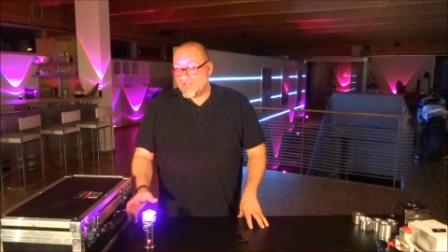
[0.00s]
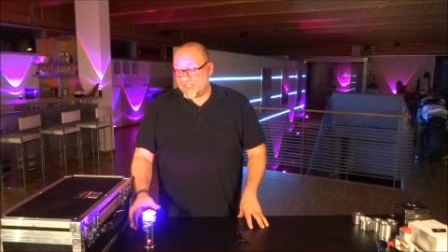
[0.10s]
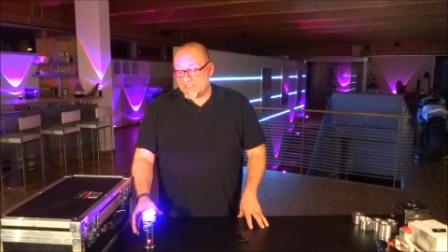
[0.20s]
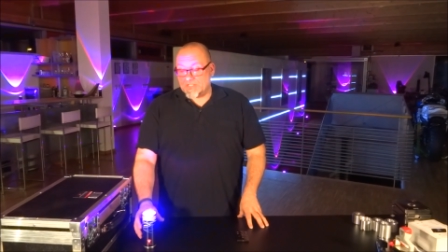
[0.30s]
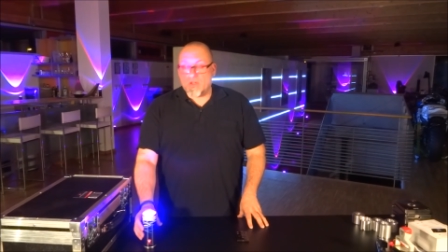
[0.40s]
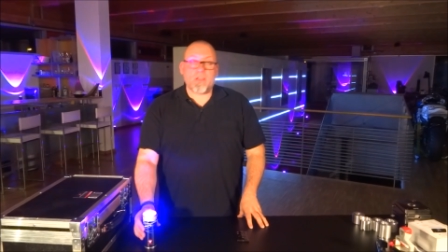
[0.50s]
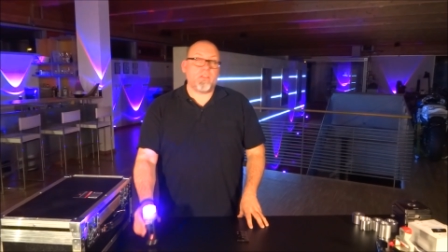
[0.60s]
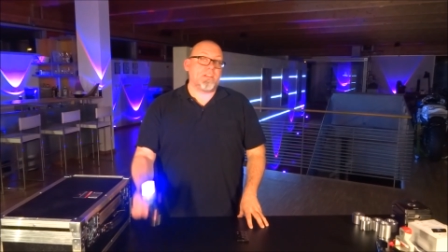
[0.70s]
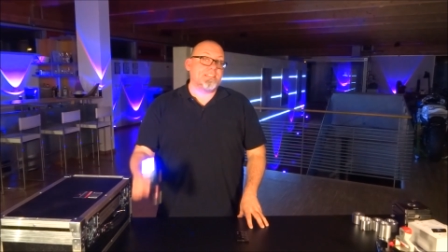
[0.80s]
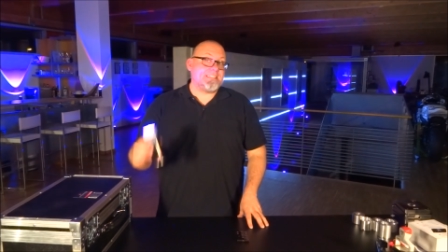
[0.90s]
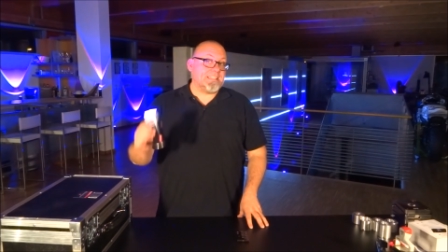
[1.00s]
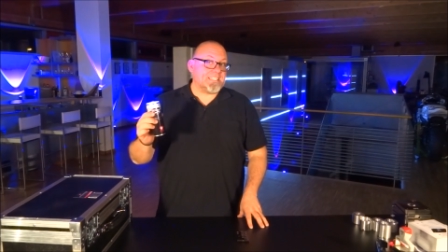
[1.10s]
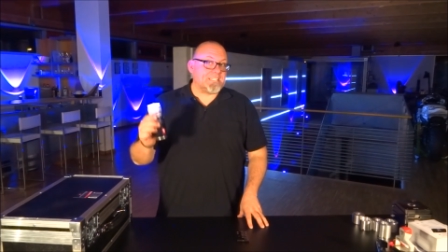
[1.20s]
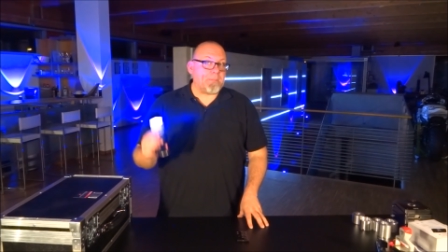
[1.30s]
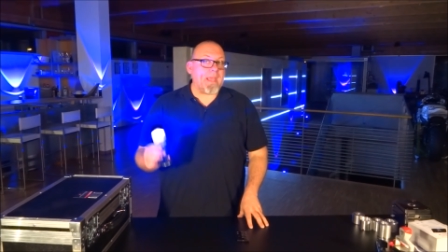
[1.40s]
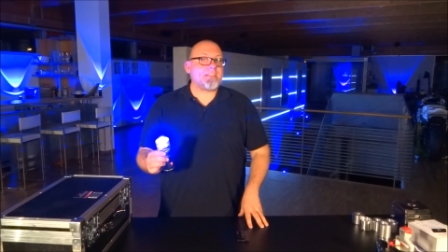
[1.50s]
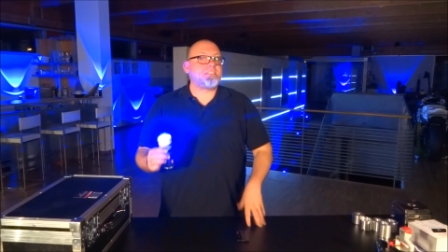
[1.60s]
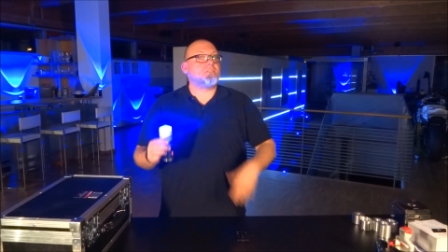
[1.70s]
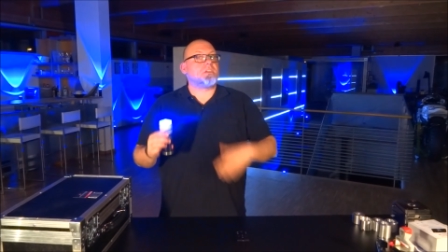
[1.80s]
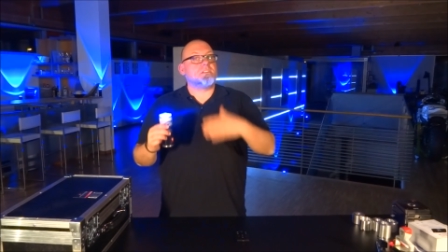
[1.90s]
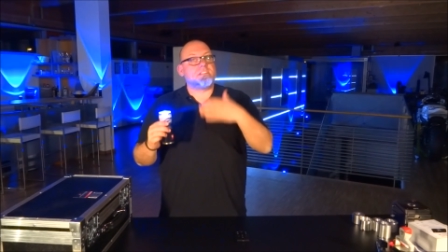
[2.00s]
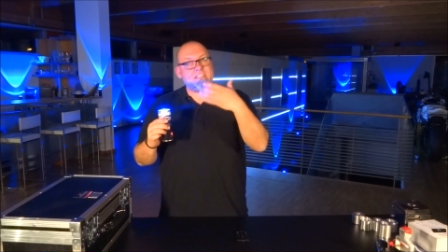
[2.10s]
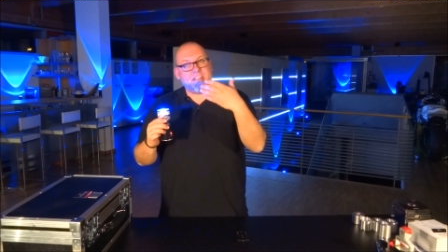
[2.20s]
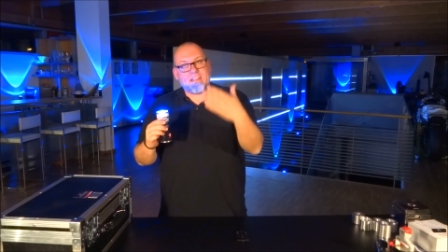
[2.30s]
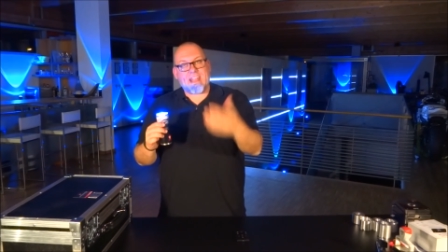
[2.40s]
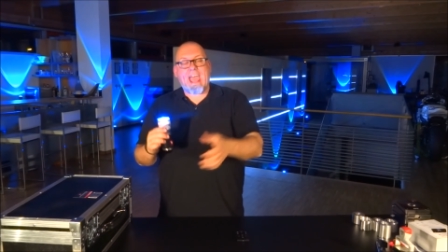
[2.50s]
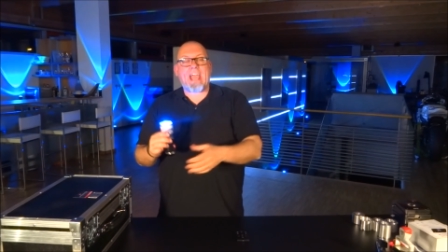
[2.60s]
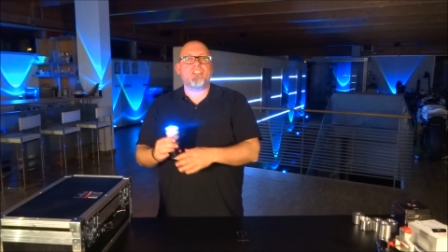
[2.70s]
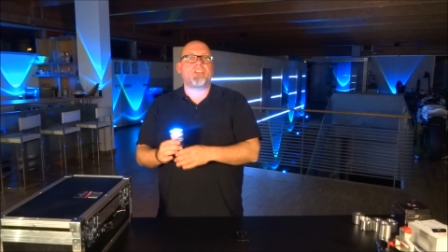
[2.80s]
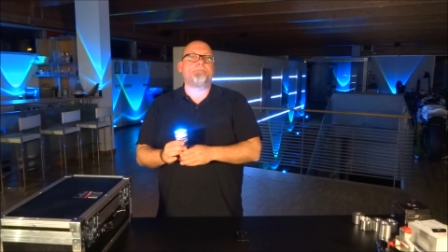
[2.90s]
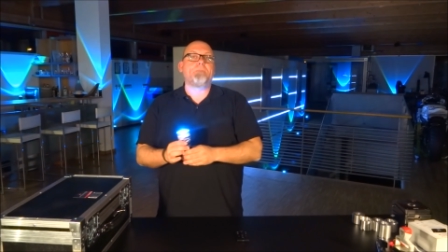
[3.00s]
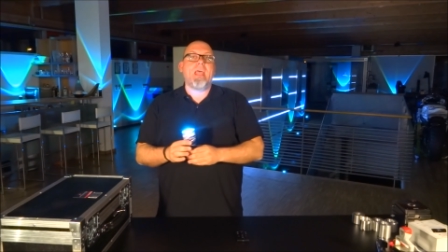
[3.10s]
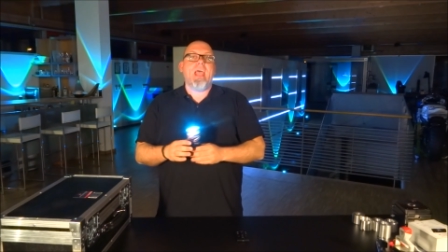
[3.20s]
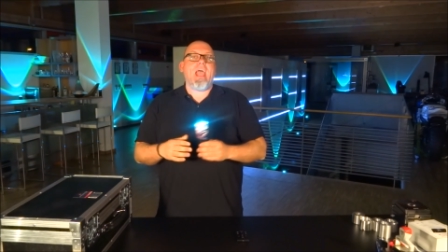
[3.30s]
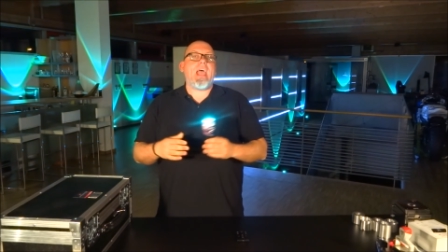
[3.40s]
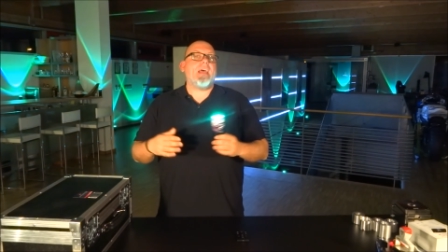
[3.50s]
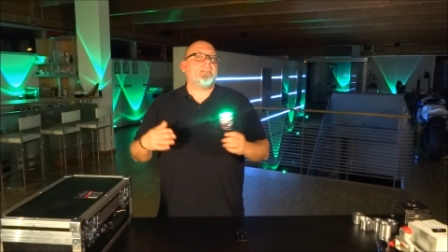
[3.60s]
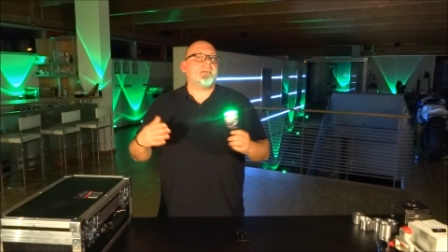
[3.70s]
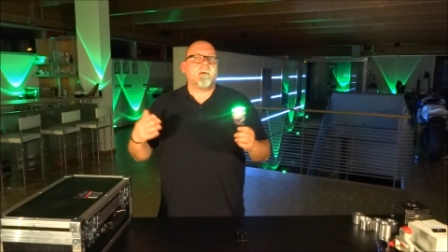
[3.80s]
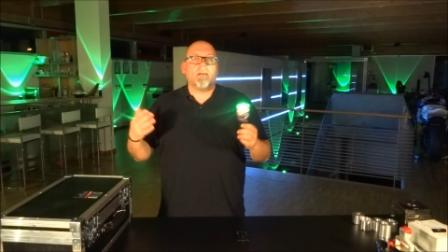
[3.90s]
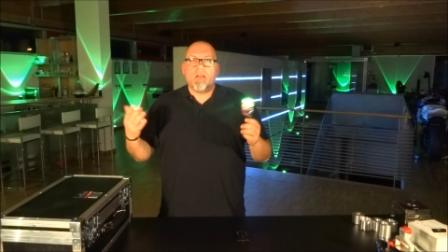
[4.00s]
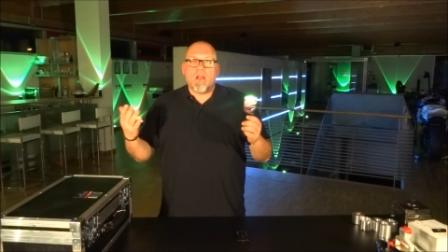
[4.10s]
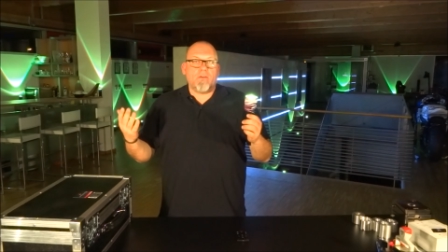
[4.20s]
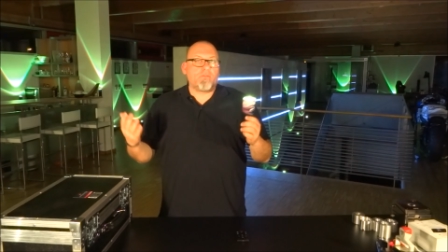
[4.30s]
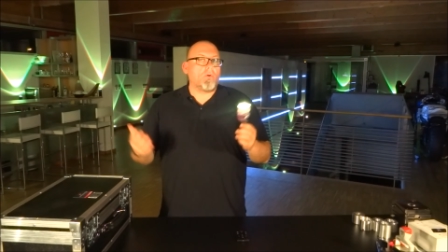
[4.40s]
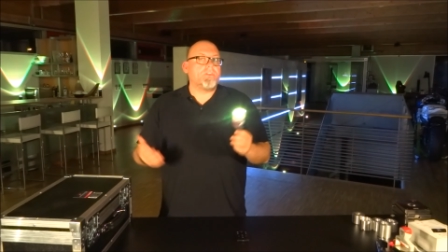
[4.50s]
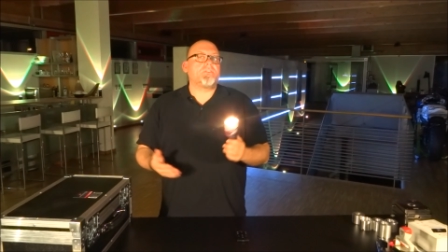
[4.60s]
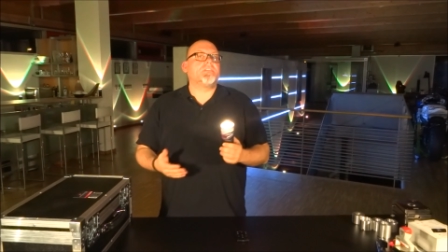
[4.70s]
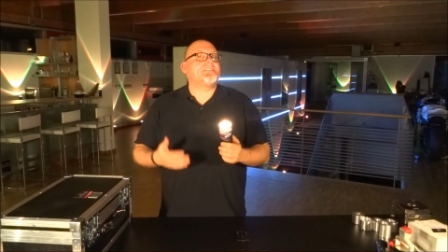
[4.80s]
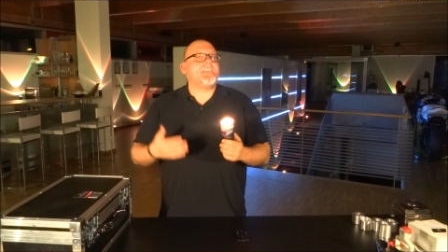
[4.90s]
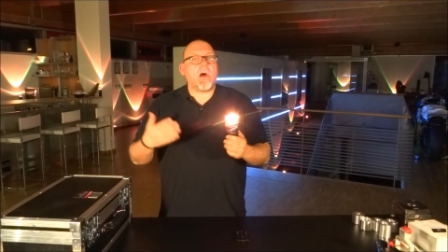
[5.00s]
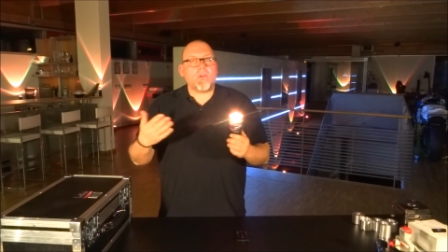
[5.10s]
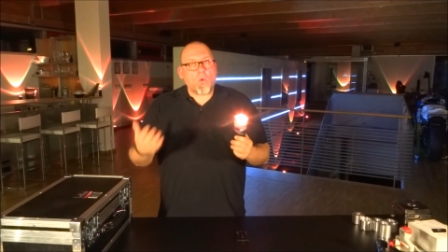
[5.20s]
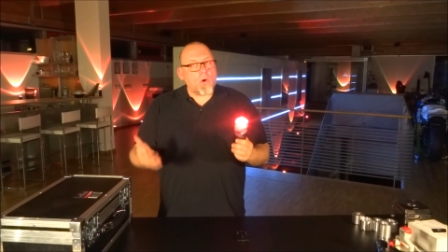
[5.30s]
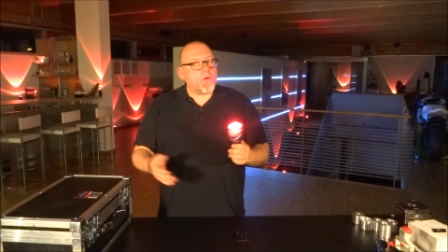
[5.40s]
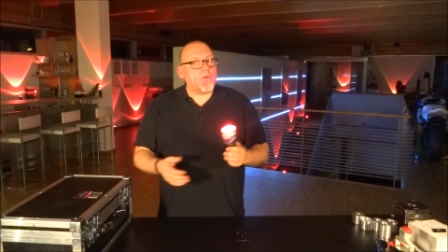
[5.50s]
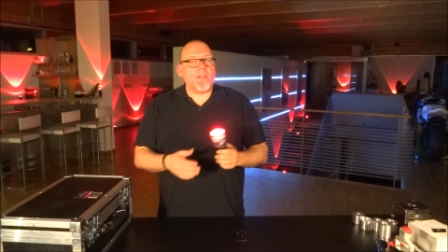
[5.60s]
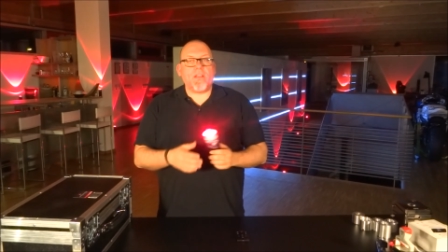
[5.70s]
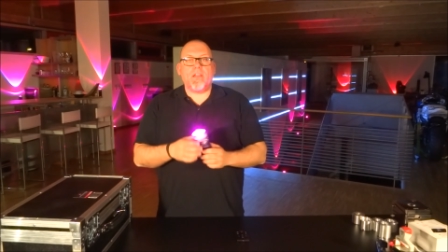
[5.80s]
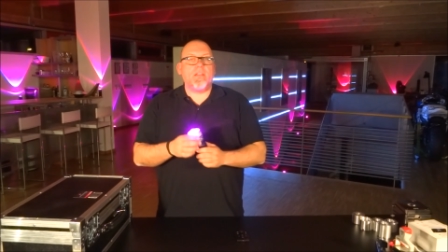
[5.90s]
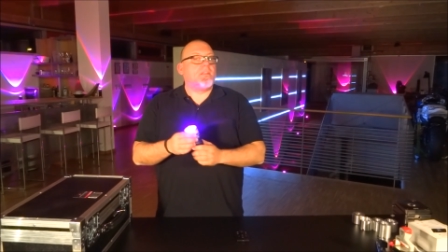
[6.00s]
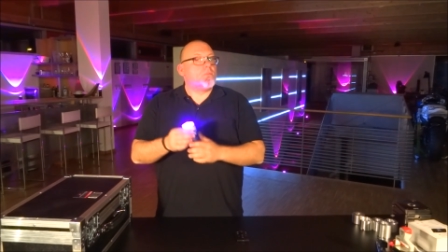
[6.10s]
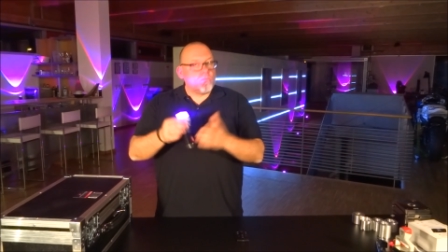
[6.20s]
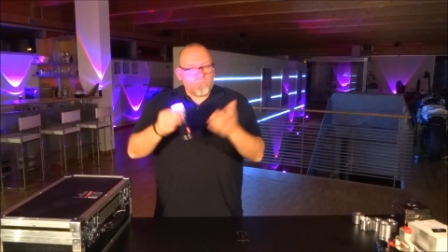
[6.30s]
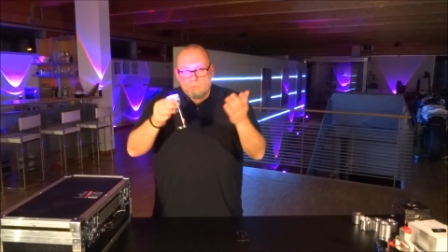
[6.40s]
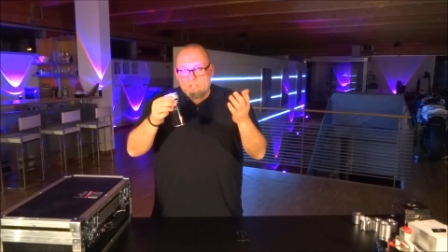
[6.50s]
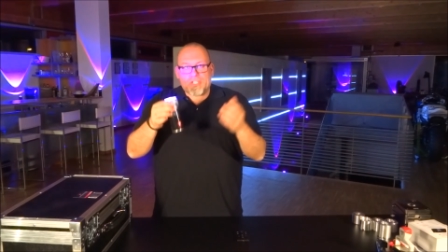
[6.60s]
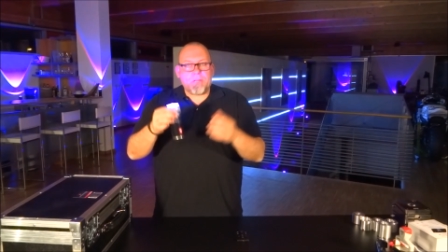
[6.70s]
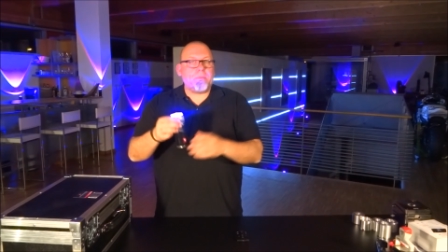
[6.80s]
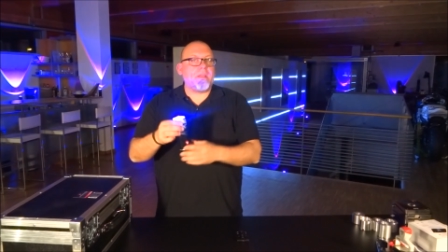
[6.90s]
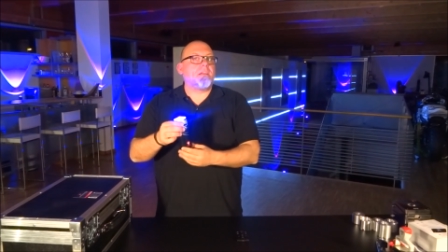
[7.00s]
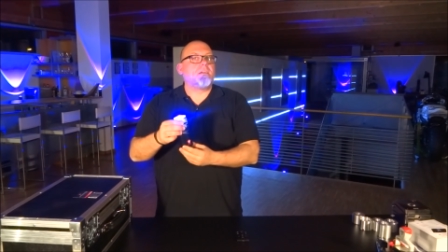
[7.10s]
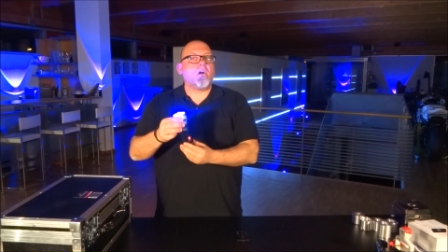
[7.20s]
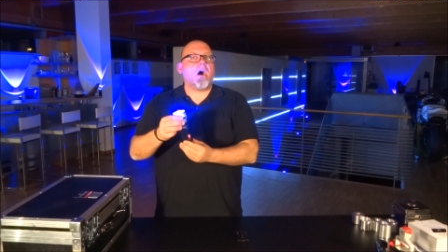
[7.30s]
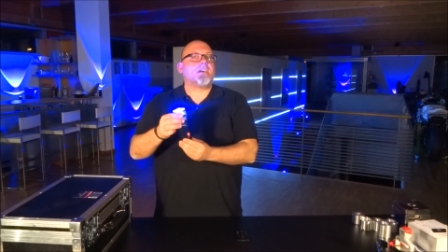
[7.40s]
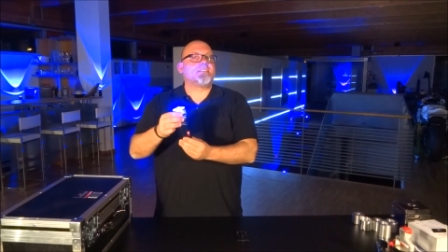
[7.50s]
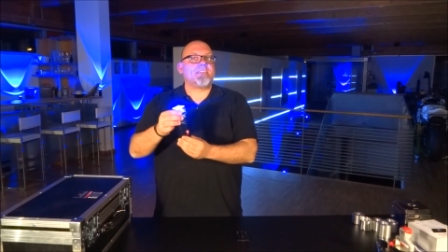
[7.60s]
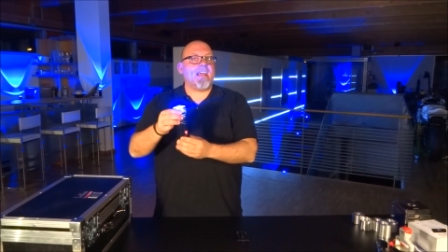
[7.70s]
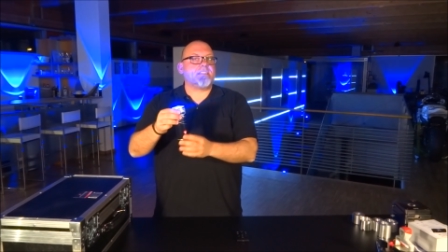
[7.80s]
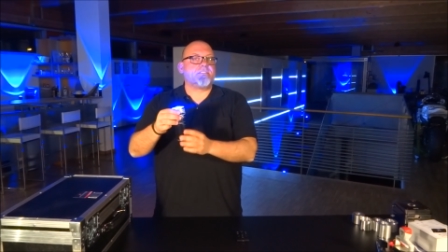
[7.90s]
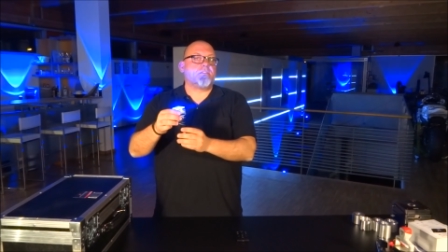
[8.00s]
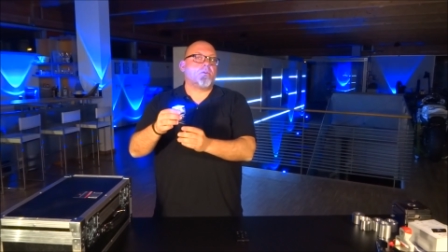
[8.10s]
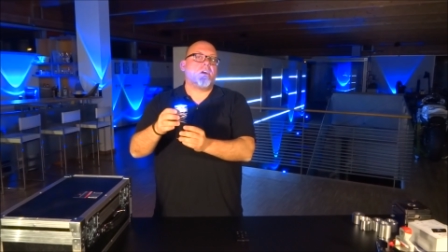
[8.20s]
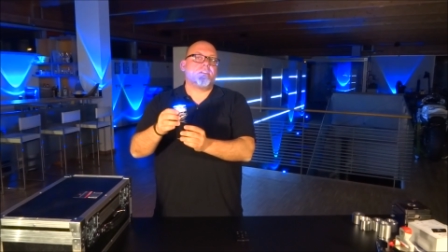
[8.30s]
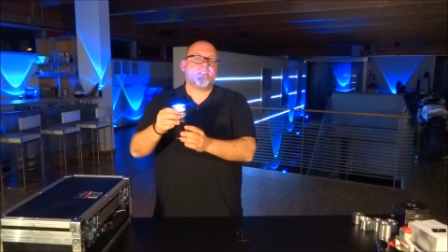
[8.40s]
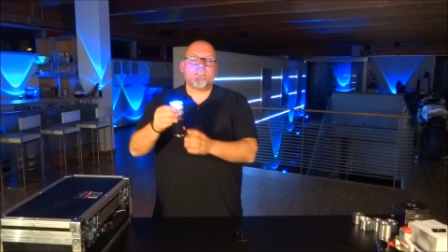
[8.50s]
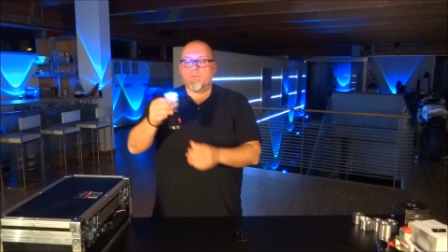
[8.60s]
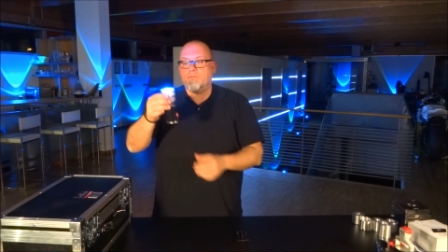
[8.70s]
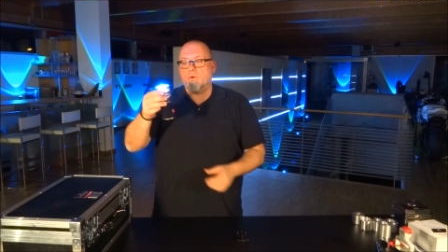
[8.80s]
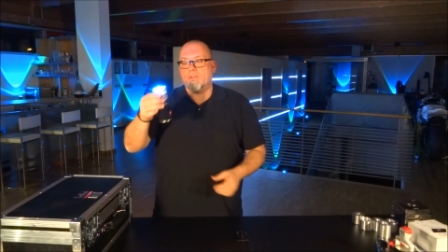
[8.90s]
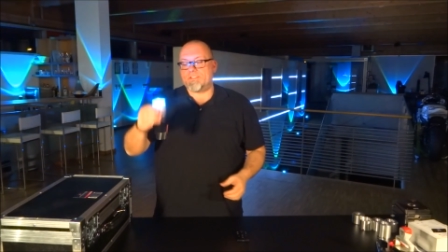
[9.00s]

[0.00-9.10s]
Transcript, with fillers: Just look, you can see the specs, you can see it in action, and uh, of course you can see how to order it and what shipping costs, and so on and so forth.